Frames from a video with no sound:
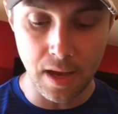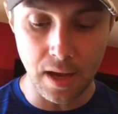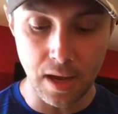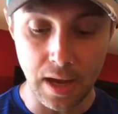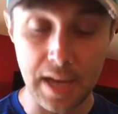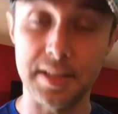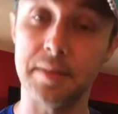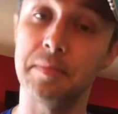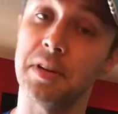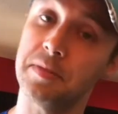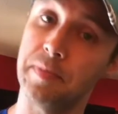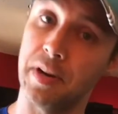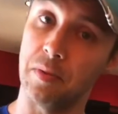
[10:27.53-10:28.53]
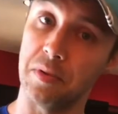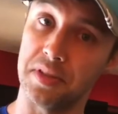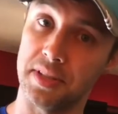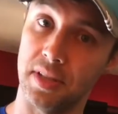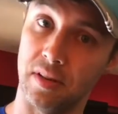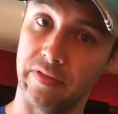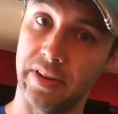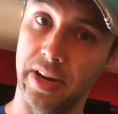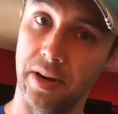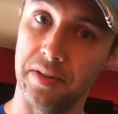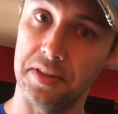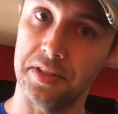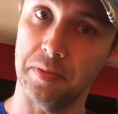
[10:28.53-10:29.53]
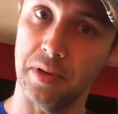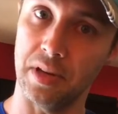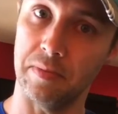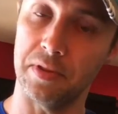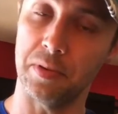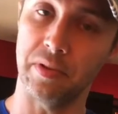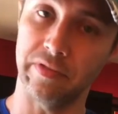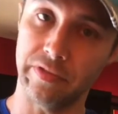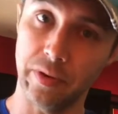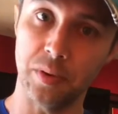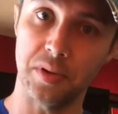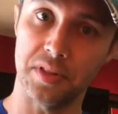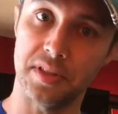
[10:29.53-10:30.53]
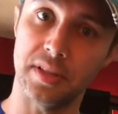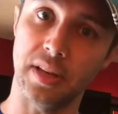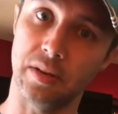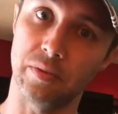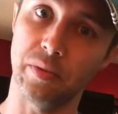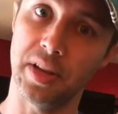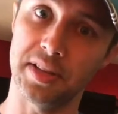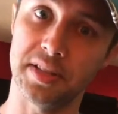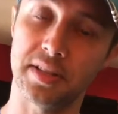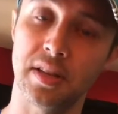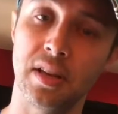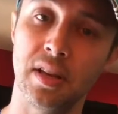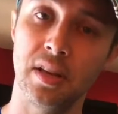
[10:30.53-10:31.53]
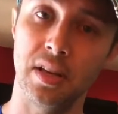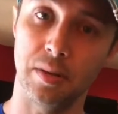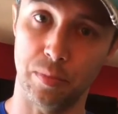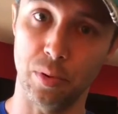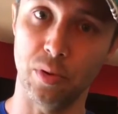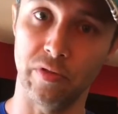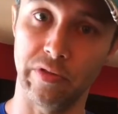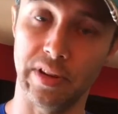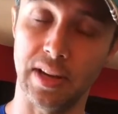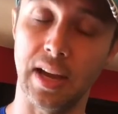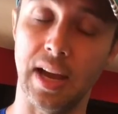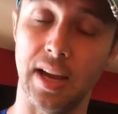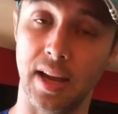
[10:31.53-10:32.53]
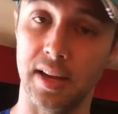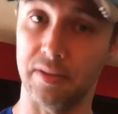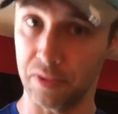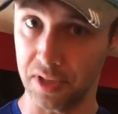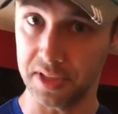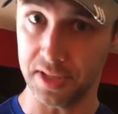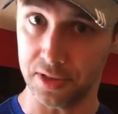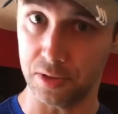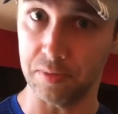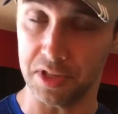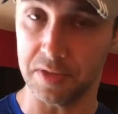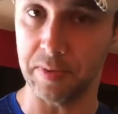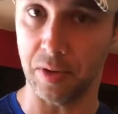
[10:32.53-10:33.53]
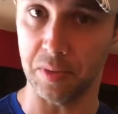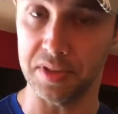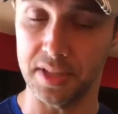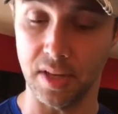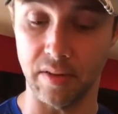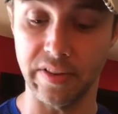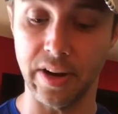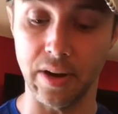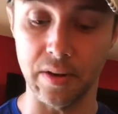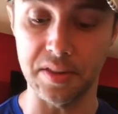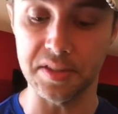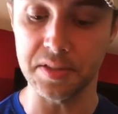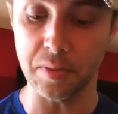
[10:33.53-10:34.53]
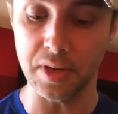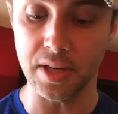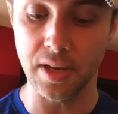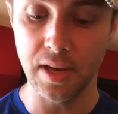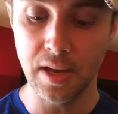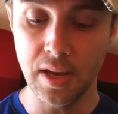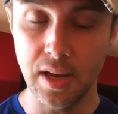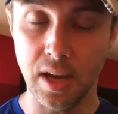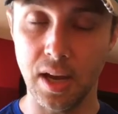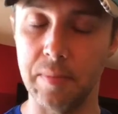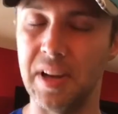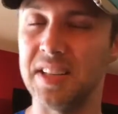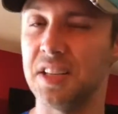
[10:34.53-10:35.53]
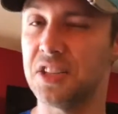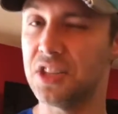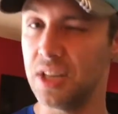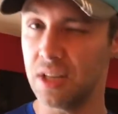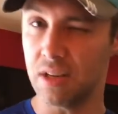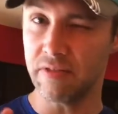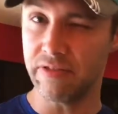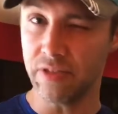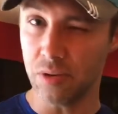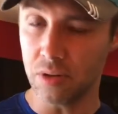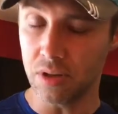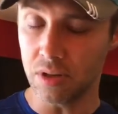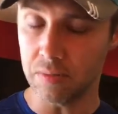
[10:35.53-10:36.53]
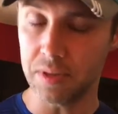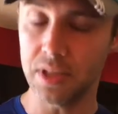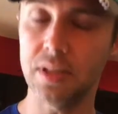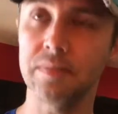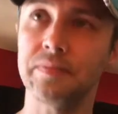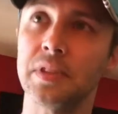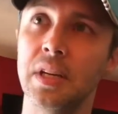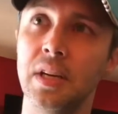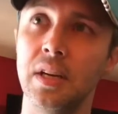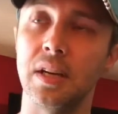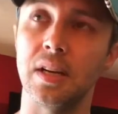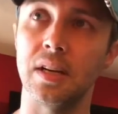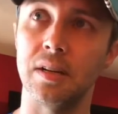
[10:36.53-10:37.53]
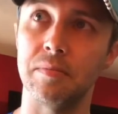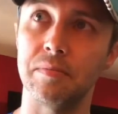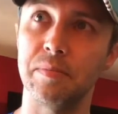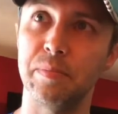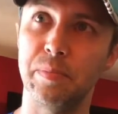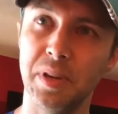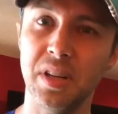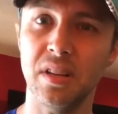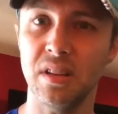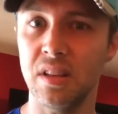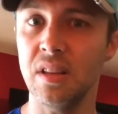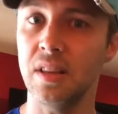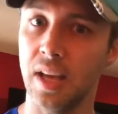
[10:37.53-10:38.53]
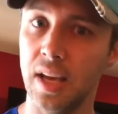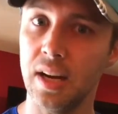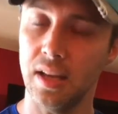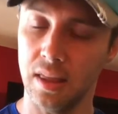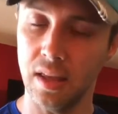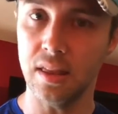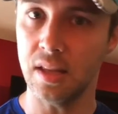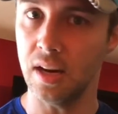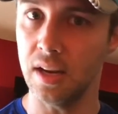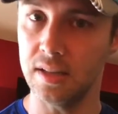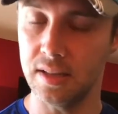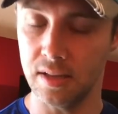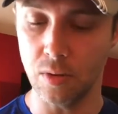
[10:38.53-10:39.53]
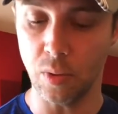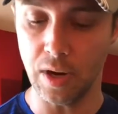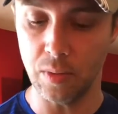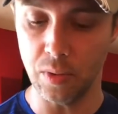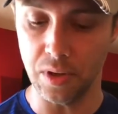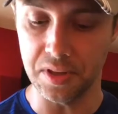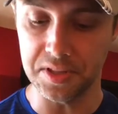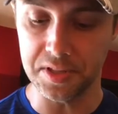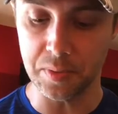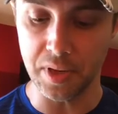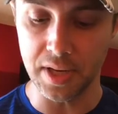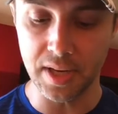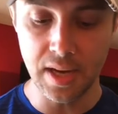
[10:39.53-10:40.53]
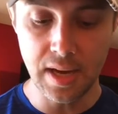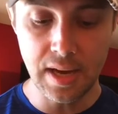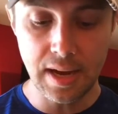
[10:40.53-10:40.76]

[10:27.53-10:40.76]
I did much better with self-care this week. Between focus and rest improving, I really did do much better with self-care this week. I did cheat on food a little bit, but other than that, I think that I did quite well this week.